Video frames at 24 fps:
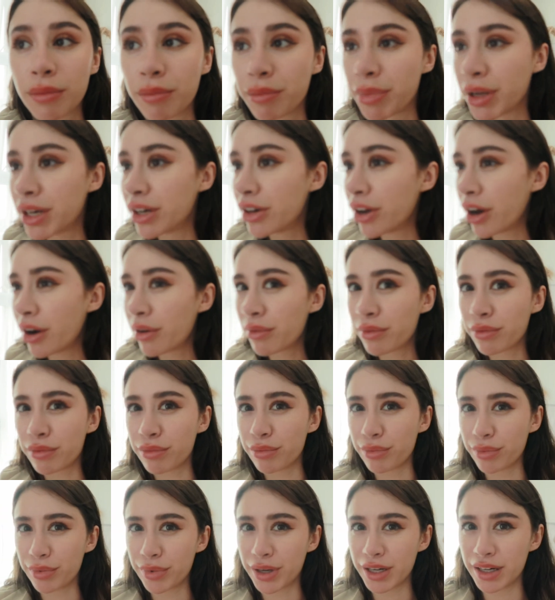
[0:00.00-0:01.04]
But not
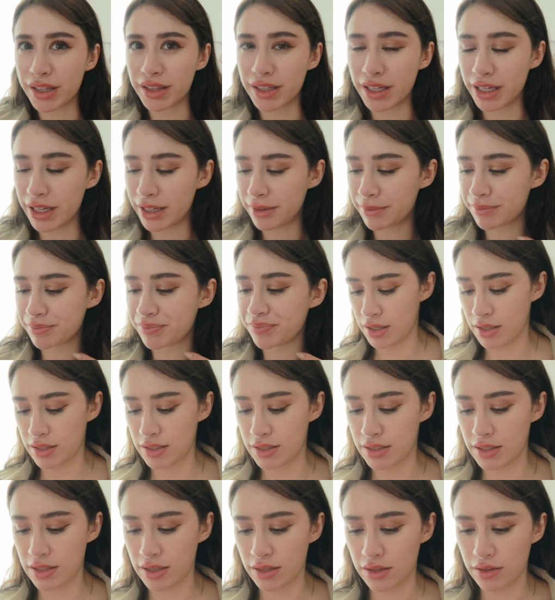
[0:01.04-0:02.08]
really.
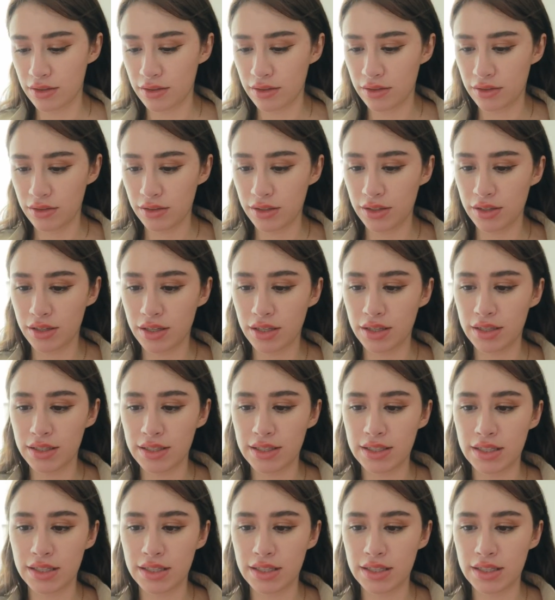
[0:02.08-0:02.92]
So you can